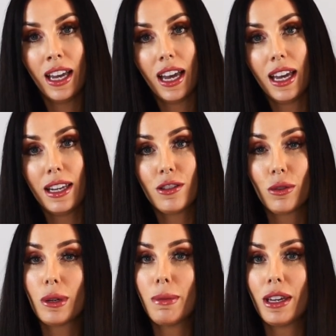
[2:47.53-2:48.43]
And
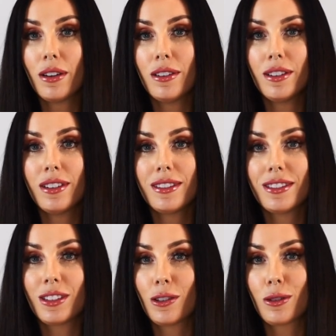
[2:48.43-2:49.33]
join me on
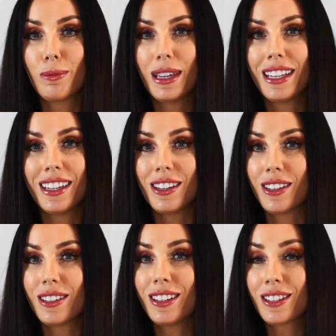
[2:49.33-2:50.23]
social
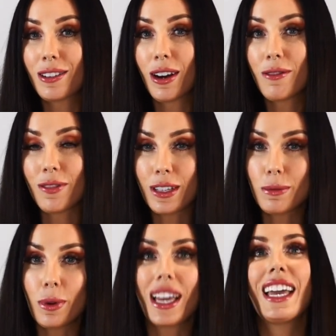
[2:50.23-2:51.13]
media, Instagram,
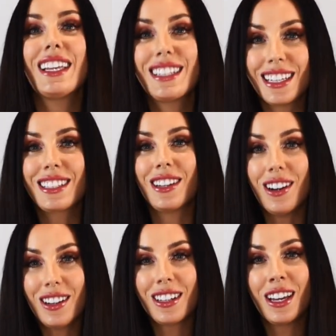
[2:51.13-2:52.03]
Facebook, and
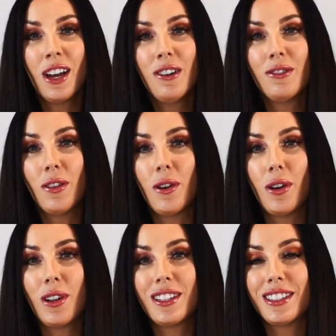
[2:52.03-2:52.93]
TikTok
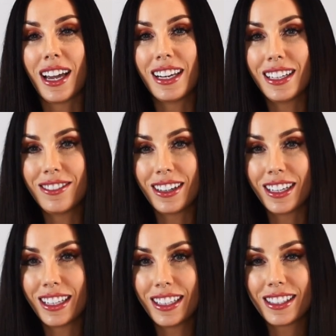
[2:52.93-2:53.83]
for daily
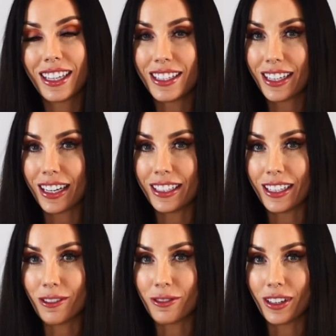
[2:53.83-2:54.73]
readings and daily
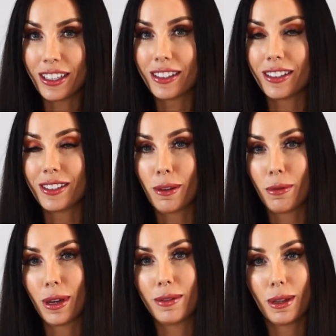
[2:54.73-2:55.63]
love readings, and
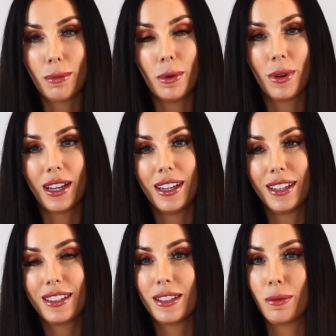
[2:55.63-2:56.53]
sometimes I pull
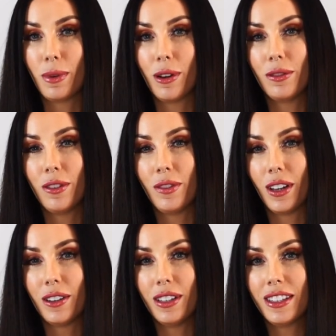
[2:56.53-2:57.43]
cards as well for
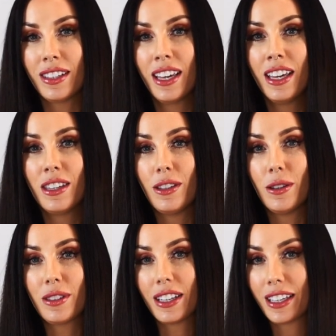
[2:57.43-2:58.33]
followers.
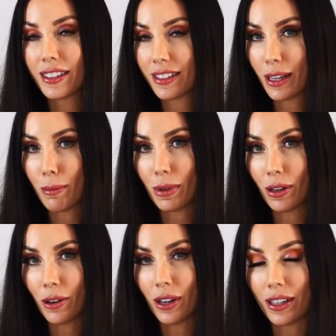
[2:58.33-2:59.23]
Use the links down
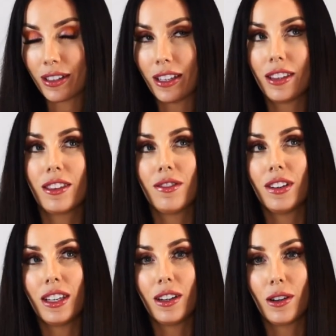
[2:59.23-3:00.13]
below underneath the
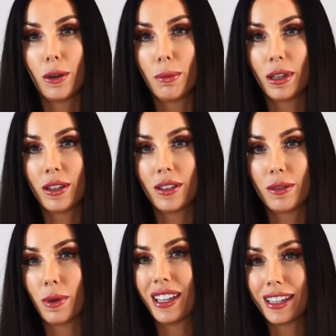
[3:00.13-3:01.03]
video
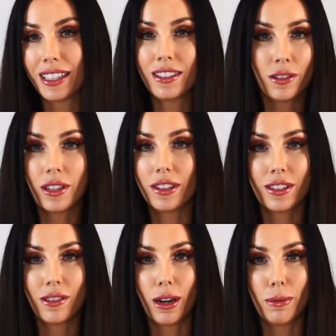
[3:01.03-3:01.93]
because, well, at least on
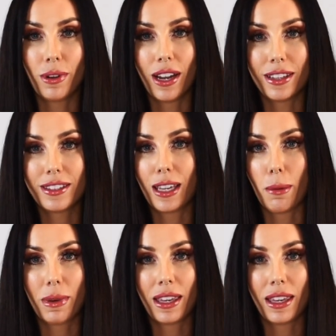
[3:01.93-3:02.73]
Instagram there are scam